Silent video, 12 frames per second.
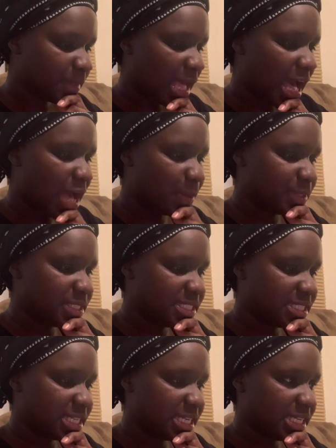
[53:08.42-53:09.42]
I would
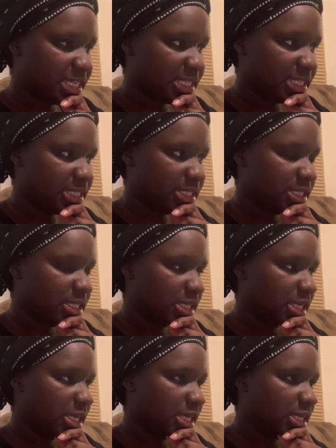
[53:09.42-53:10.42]
say
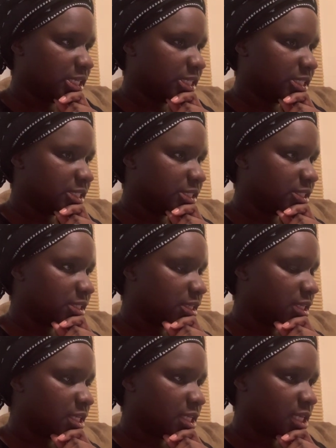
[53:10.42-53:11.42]

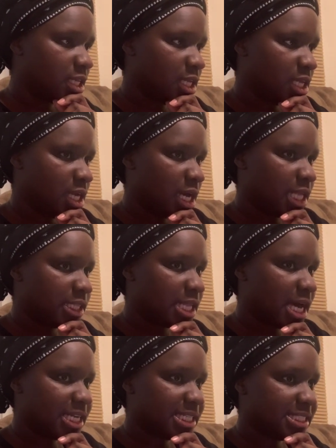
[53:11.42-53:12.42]
a
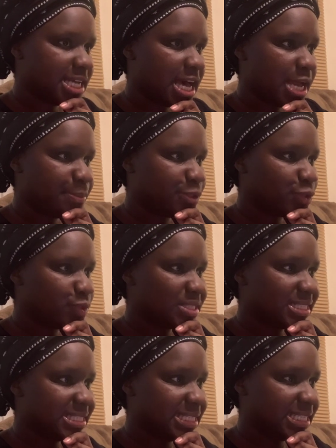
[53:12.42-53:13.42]
lot of times you'll
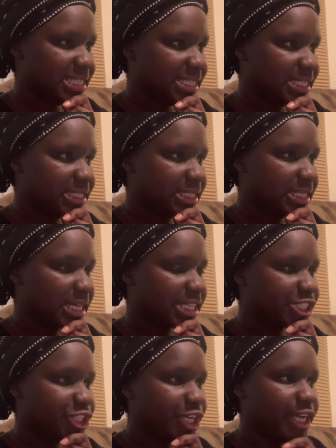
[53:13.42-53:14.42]
see a
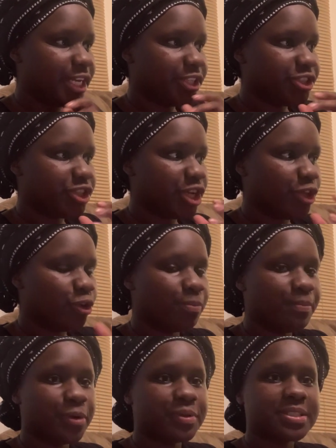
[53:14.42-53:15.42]
change in your
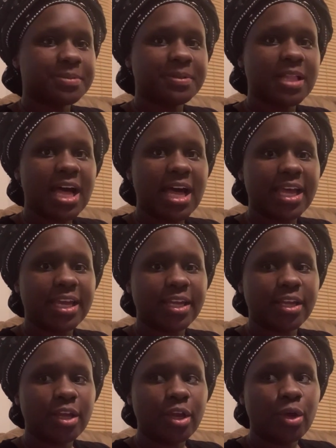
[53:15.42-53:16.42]
milk supply
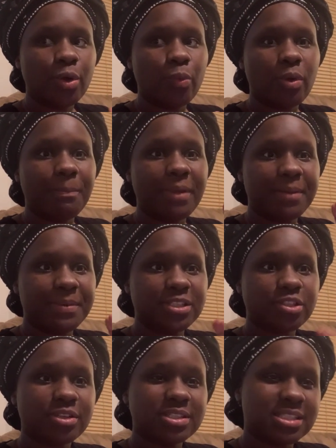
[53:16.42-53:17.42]
when baby
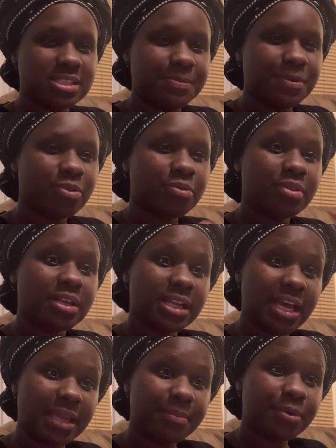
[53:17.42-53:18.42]
starts sleeping through the
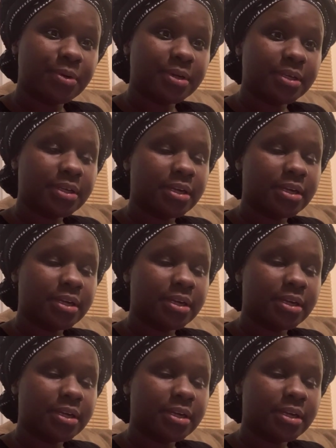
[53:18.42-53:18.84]
night more.